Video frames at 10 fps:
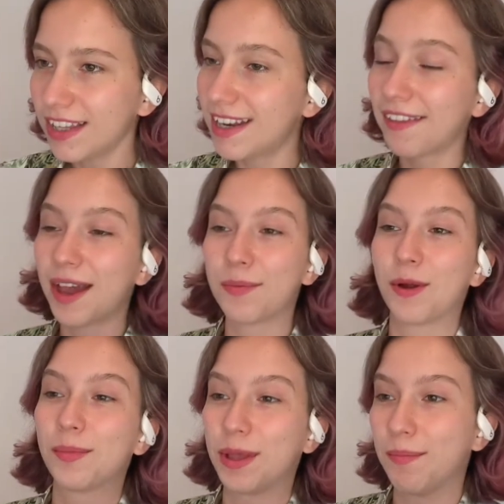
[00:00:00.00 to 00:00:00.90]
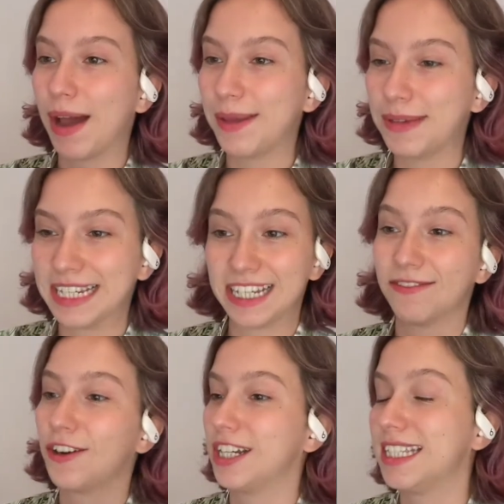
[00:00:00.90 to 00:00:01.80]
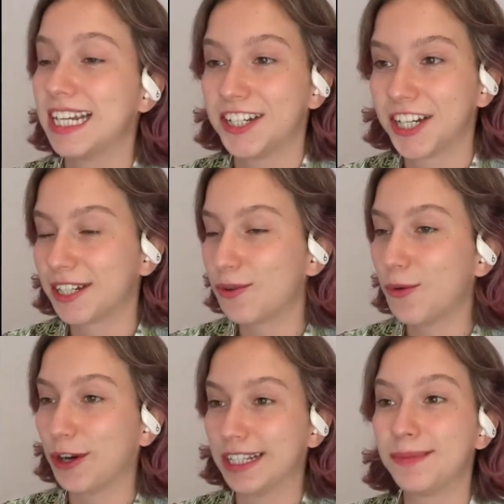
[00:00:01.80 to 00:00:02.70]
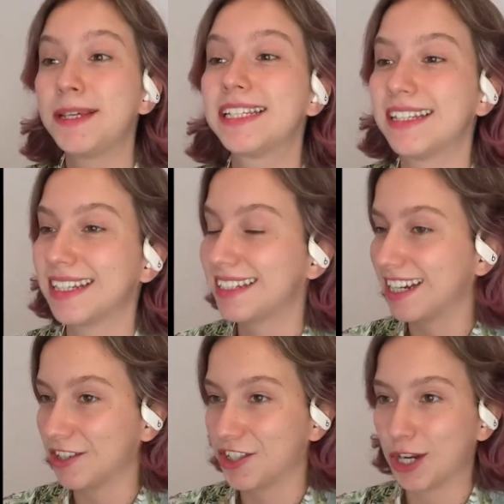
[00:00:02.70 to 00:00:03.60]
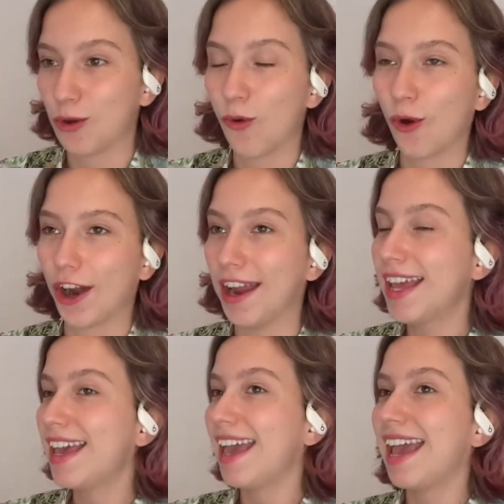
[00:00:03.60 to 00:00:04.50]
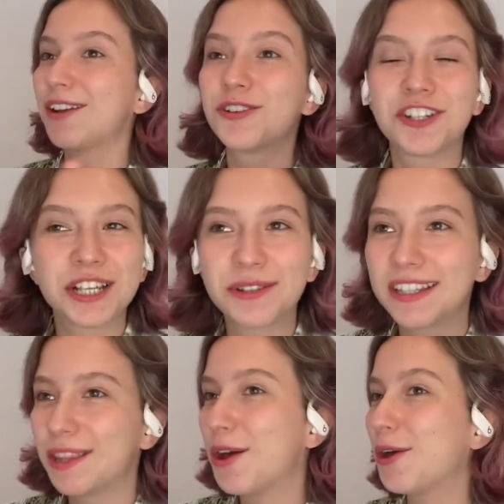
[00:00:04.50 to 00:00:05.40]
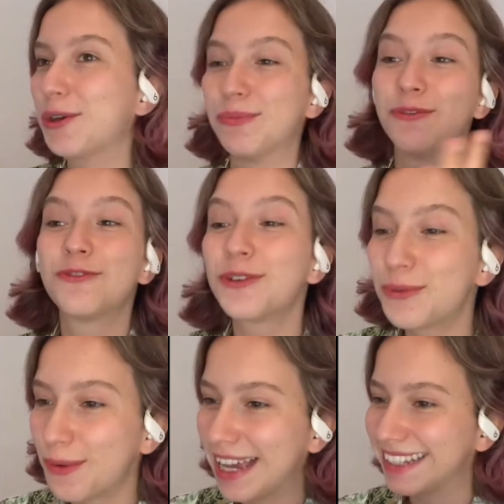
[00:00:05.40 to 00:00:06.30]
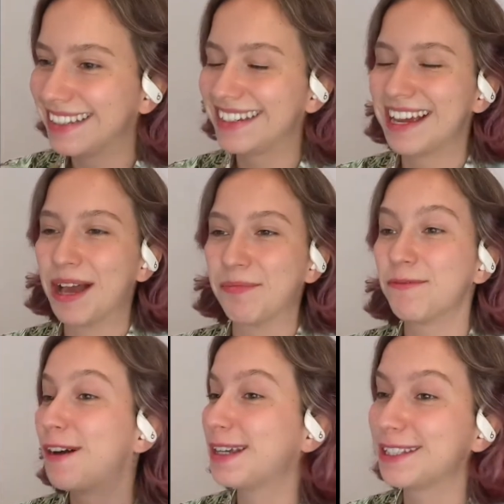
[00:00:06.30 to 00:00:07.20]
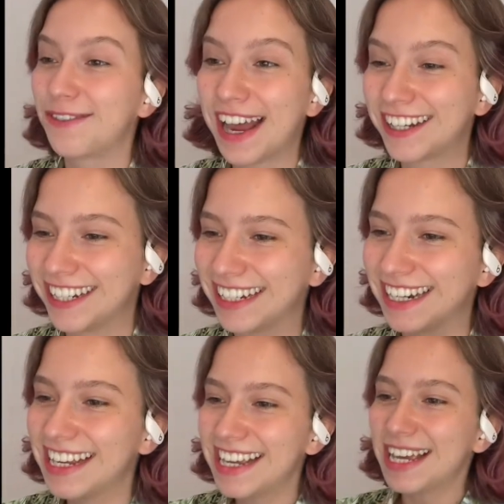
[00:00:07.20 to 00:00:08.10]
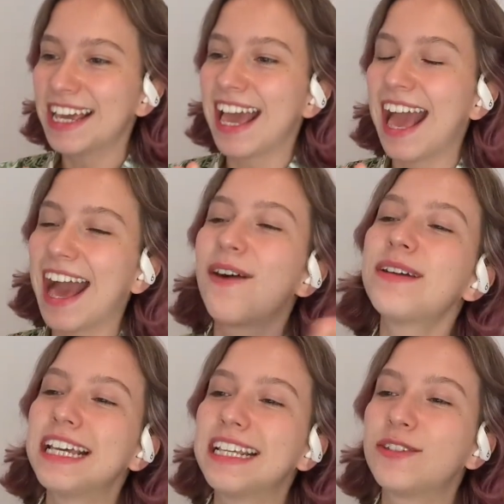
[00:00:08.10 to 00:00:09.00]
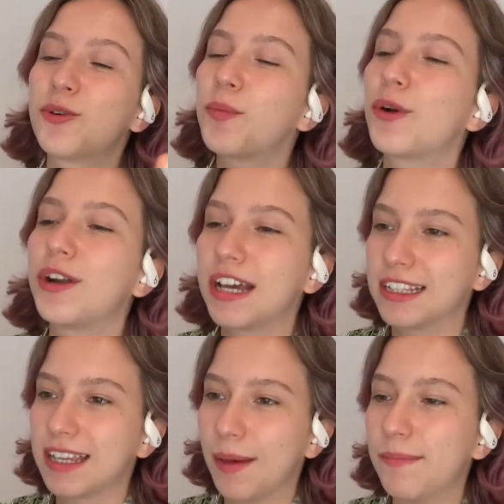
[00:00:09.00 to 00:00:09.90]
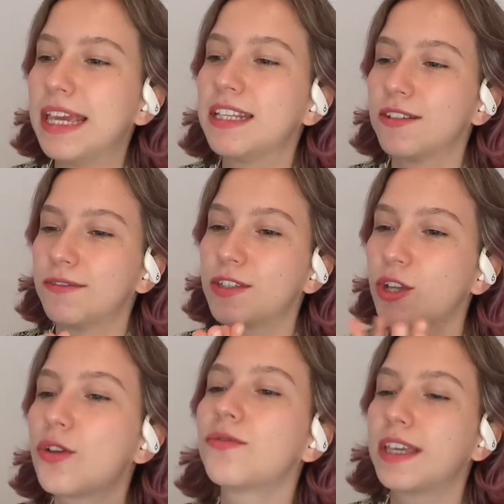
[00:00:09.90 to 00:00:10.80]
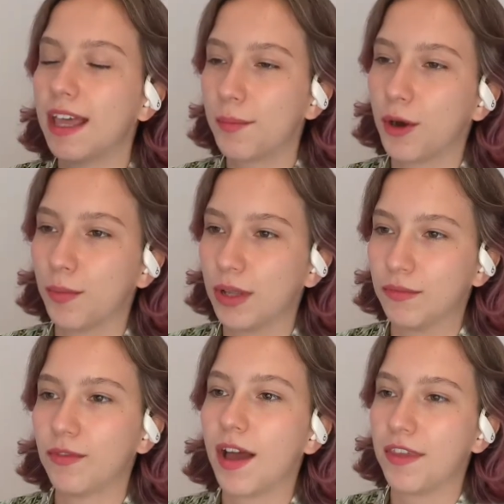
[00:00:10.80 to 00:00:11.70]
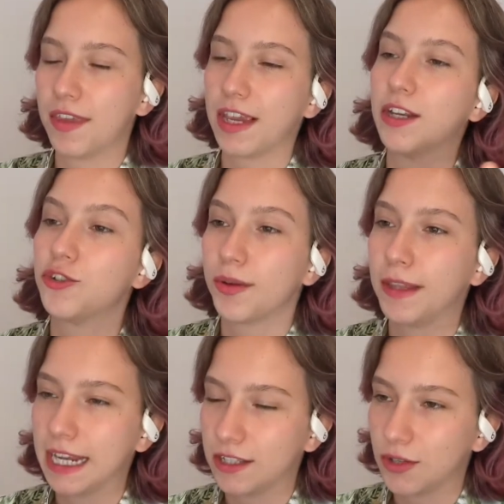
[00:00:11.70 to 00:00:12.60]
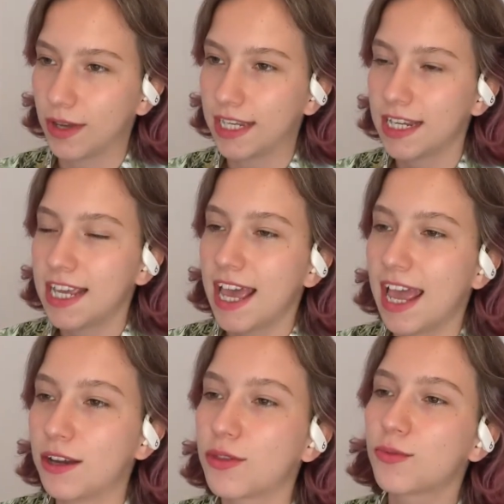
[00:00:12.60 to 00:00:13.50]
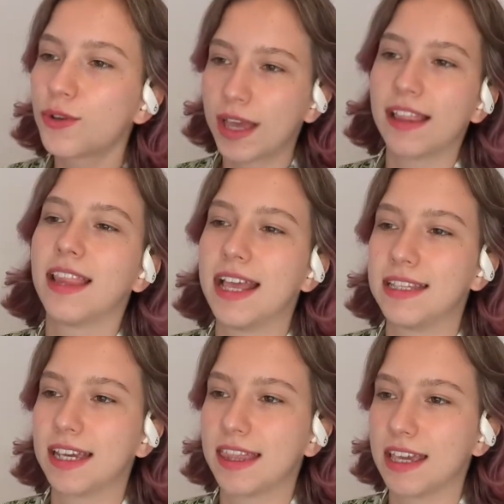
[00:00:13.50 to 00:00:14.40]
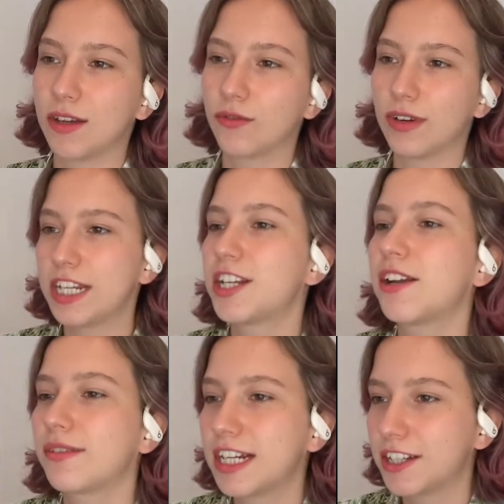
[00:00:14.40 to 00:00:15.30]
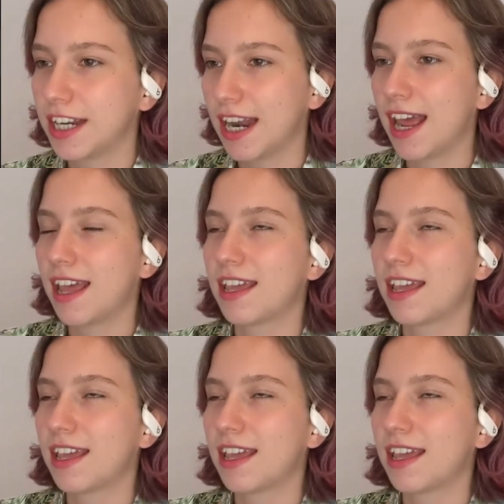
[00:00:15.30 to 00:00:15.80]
Now, that problem might be deforestation or species extinction or energy use in the home, food waste, fast fashion. How is your product a means of solving that problem rather than contributing to it? And through that lens, I think regeneration